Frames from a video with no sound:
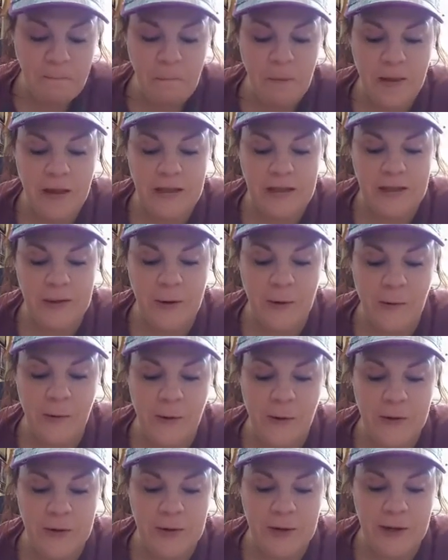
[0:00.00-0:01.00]
So
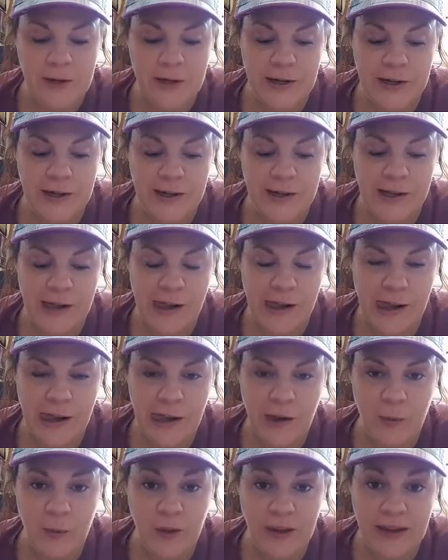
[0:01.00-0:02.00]
those are
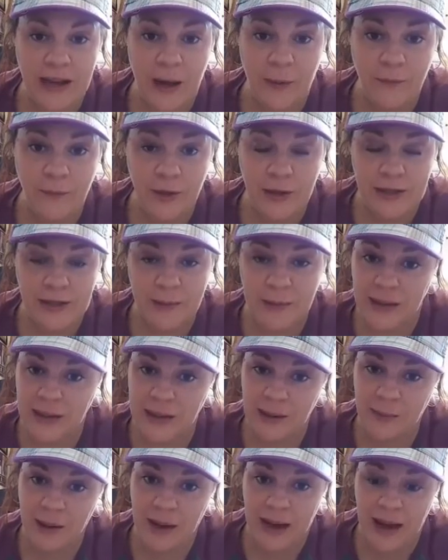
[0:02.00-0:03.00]
really helpful to me
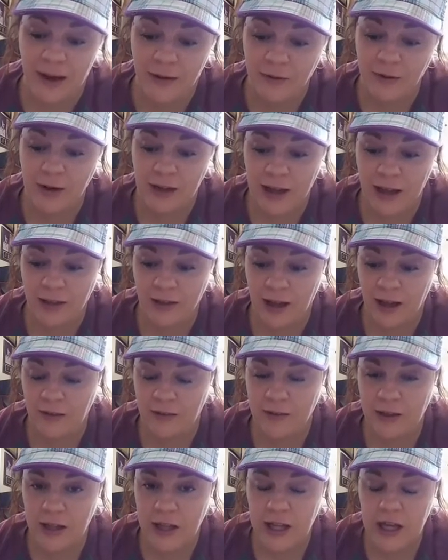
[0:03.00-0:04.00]
in my everyday
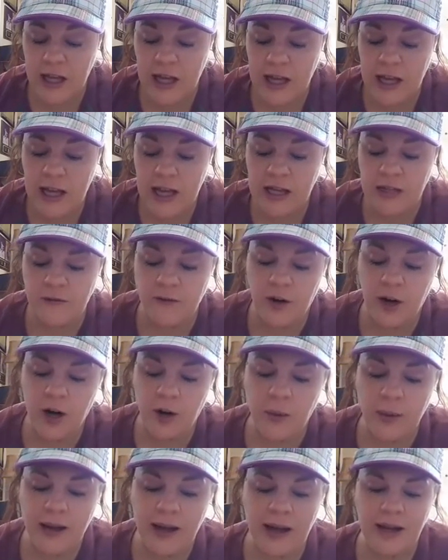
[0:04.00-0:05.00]
life.
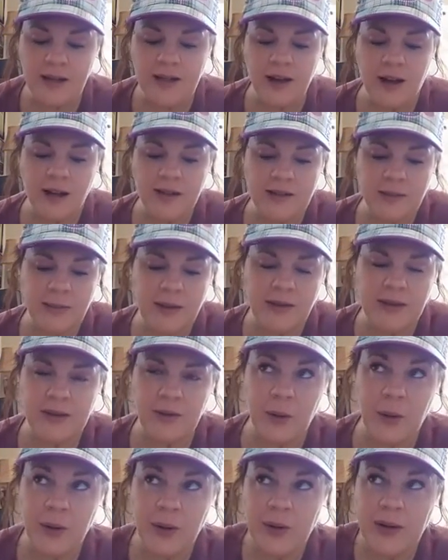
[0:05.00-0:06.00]
We kind of talked, I mean, this
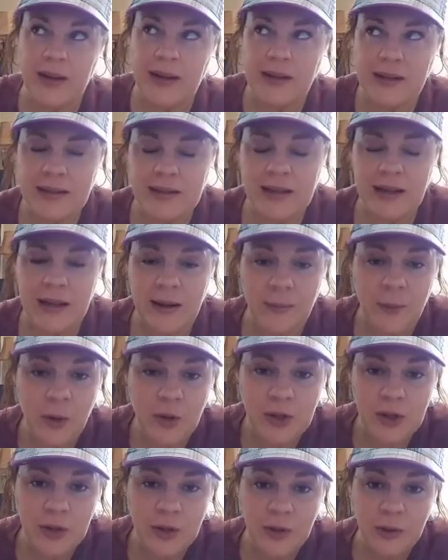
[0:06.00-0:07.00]
oil is an
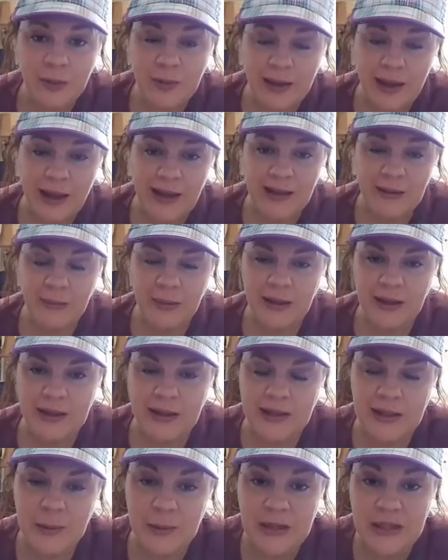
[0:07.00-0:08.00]
emotional blend, but
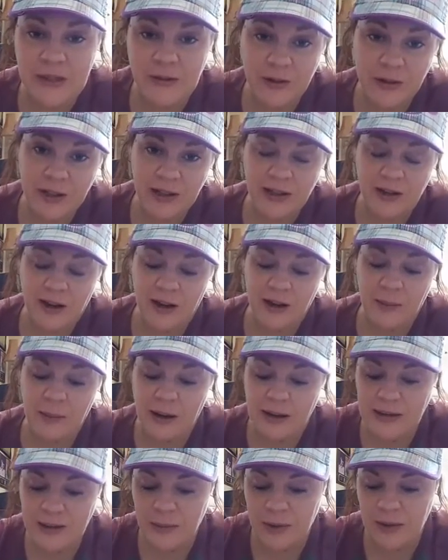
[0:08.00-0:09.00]
to specifically talk
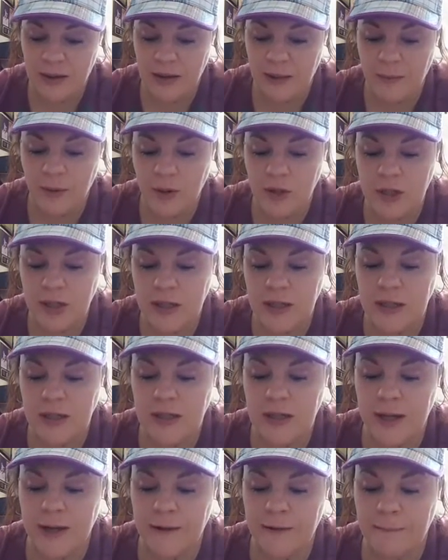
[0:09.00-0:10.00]
about some of the emotions,
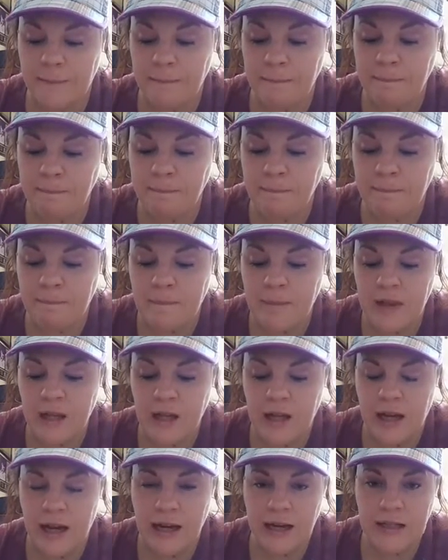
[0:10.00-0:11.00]

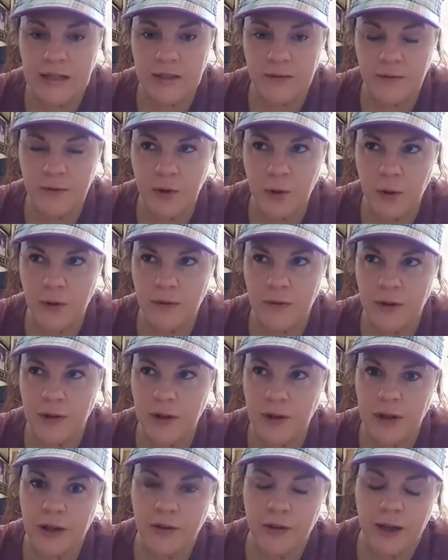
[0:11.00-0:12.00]
I guess if you are
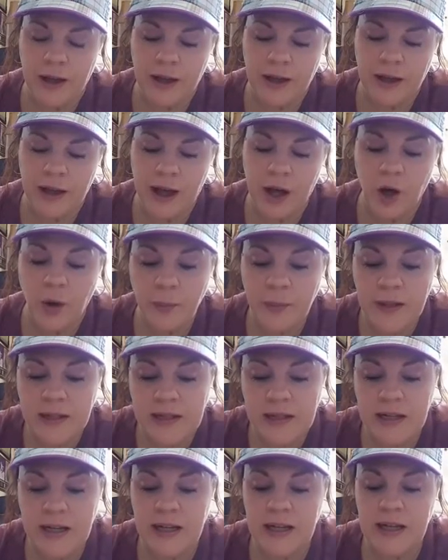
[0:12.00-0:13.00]
feeling like
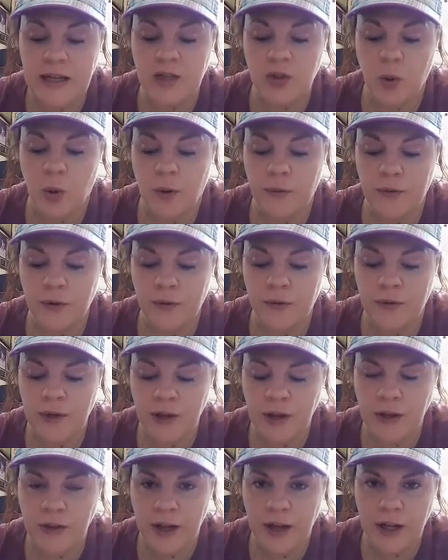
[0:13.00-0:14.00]
helplessness, or if you're
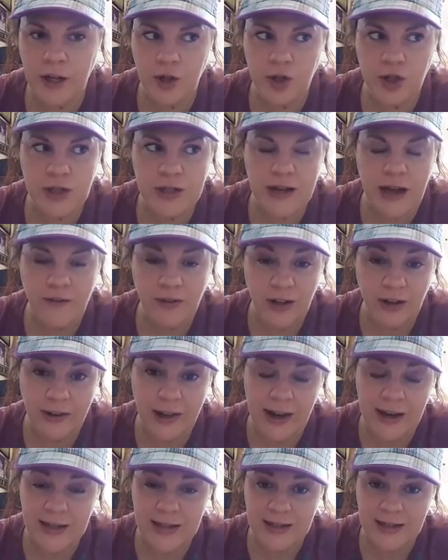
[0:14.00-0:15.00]
feeling like you're just having a
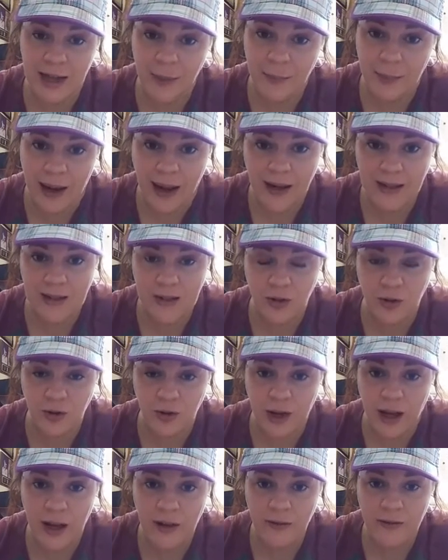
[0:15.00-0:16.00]
lot of setbacks in your
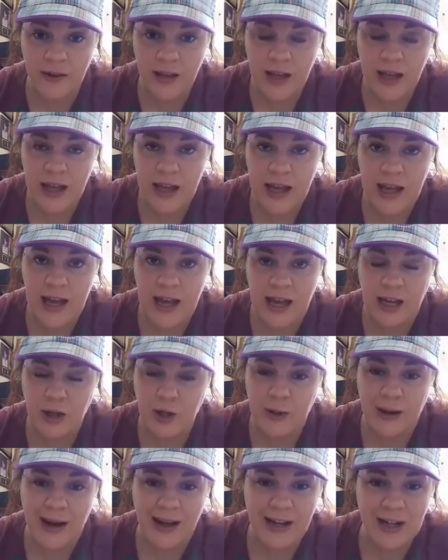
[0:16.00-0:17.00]
life and
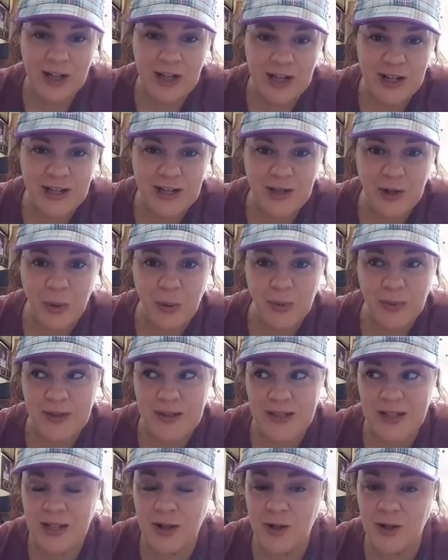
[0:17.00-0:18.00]
you kind of just don't
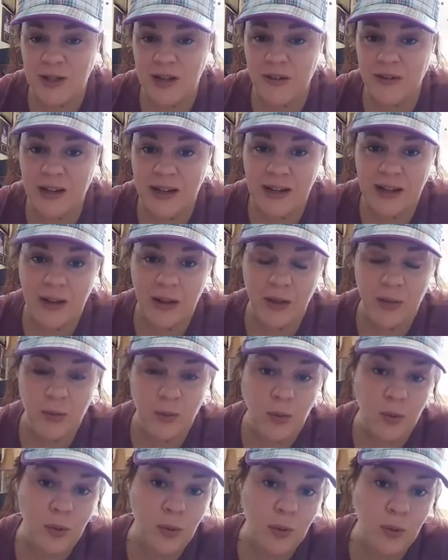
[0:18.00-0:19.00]
see yourself getting
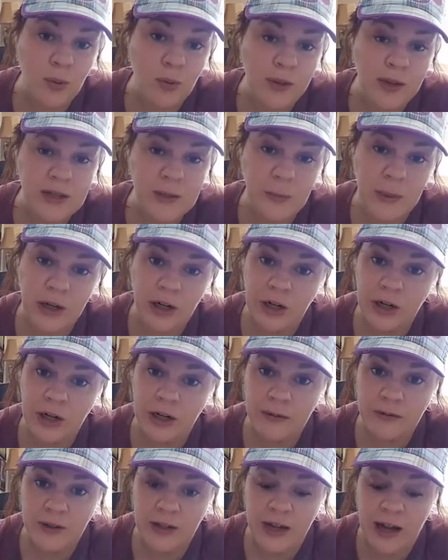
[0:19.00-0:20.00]
through this period
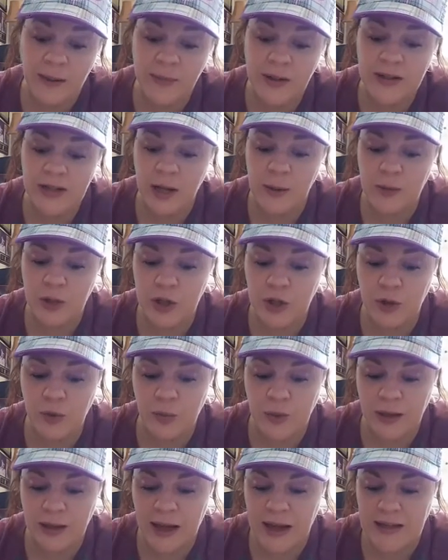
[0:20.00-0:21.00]
of time, this helps you to
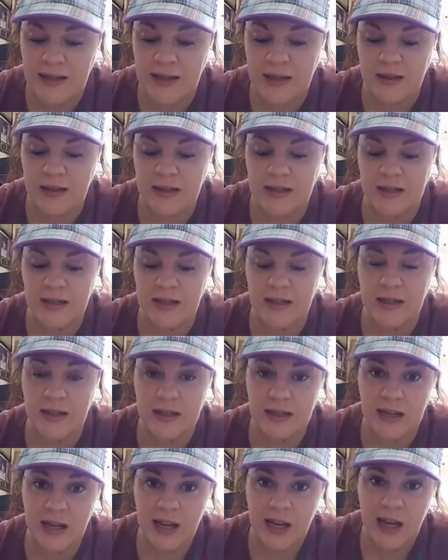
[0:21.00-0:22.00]
realize that this
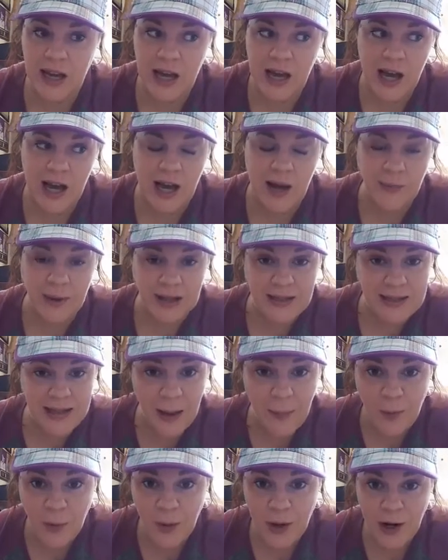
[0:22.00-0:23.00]
is a
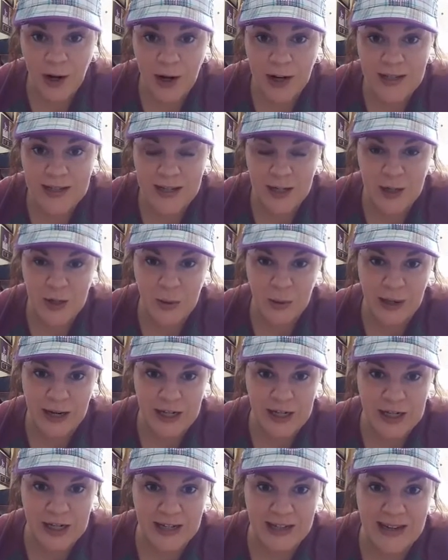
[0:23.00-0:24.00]
temporary
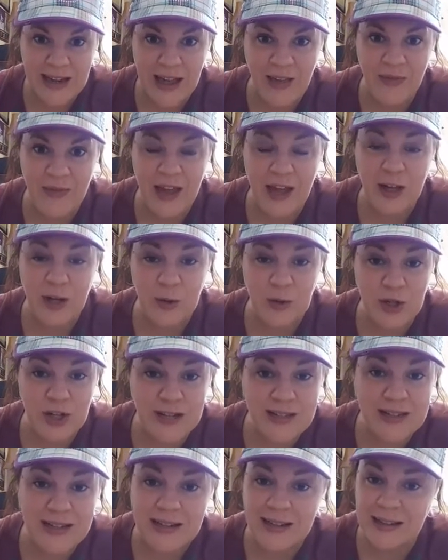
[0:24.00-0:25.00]
situation and that you
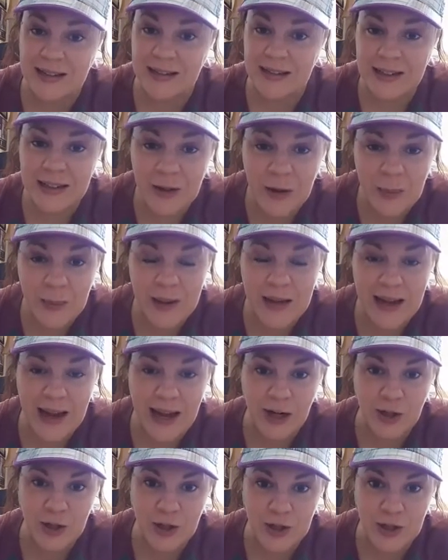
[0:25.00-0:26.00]
just need a little bit
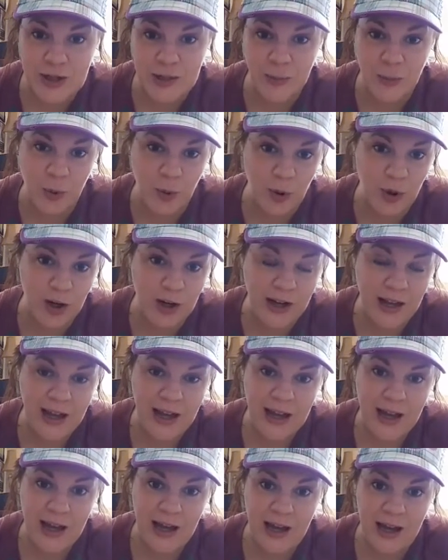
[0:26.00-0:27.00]
extra support
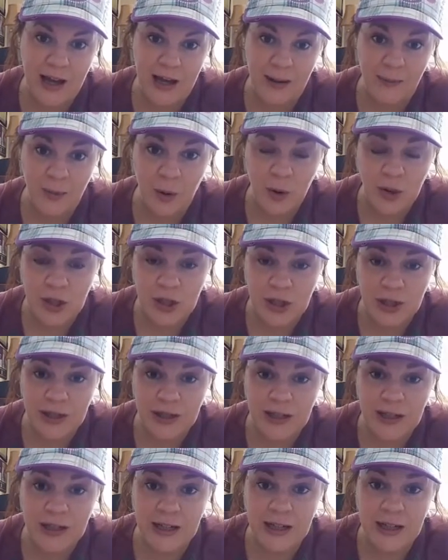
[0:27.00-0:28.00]

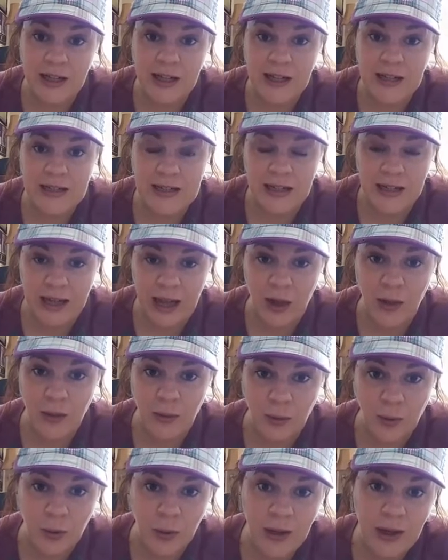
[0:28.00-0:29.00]
emotionally to get
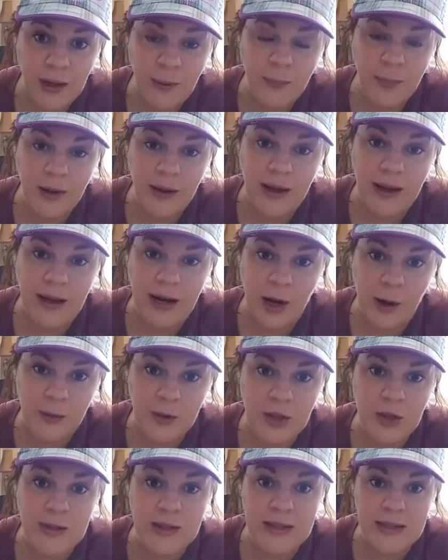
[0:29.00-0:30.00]
through it. But it
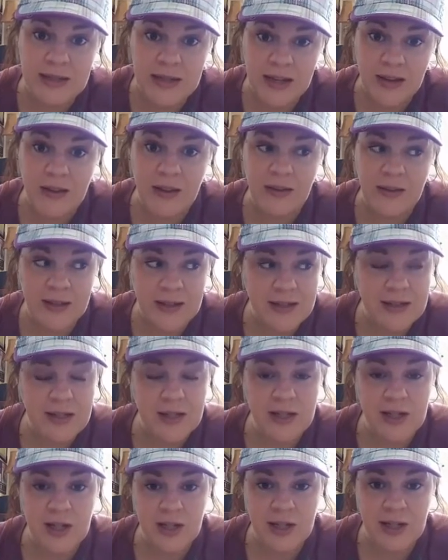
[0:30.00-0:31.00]
helps you to see that this is